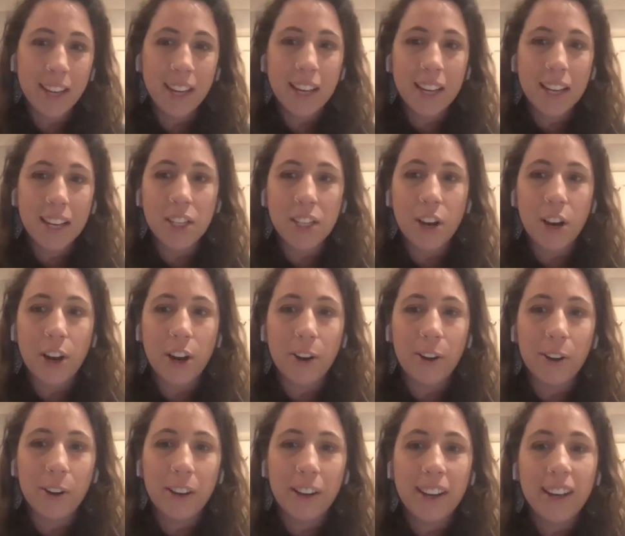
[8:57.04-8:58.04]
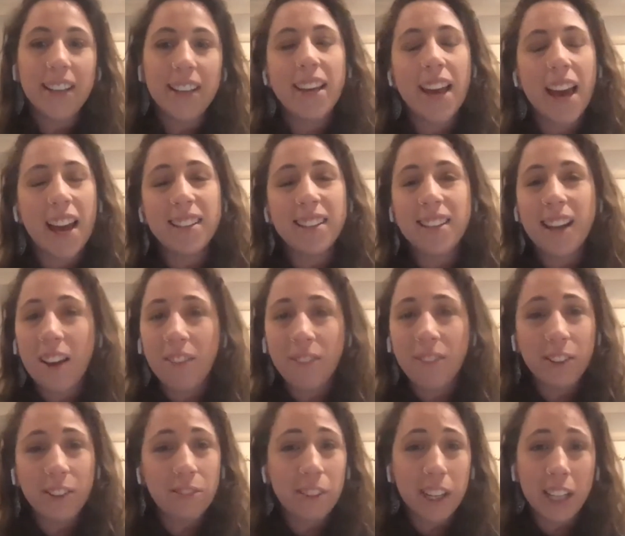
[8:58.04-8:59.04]
So yeah,
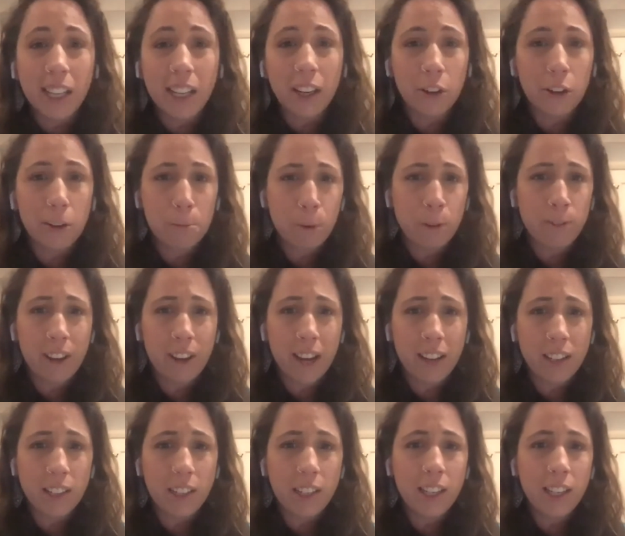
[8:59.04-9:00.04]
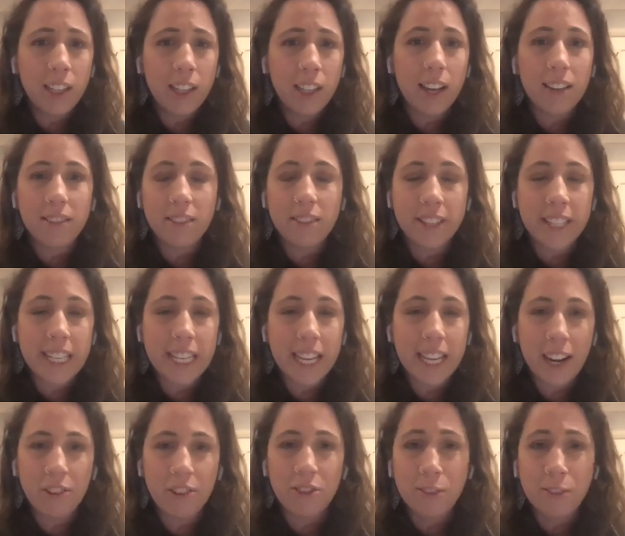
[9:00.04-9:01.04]
nothing really could have prevented it. That's just the
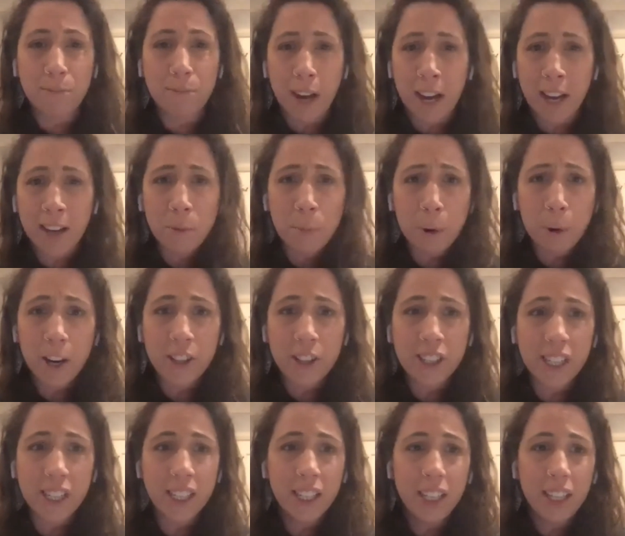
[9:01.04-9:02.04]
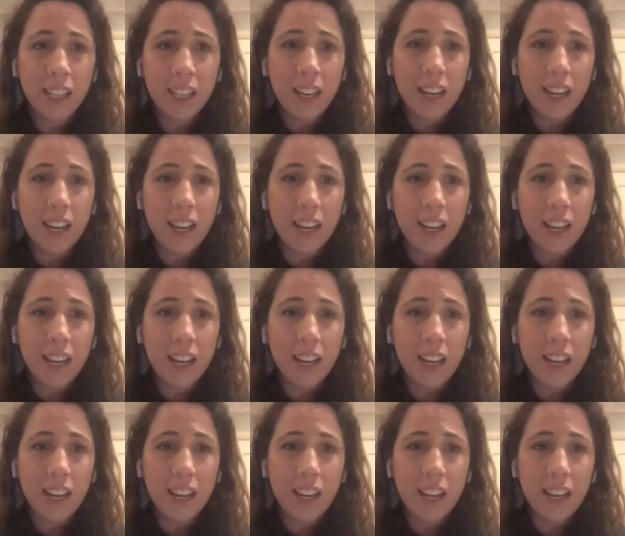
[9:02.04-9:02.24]
nature of my depression.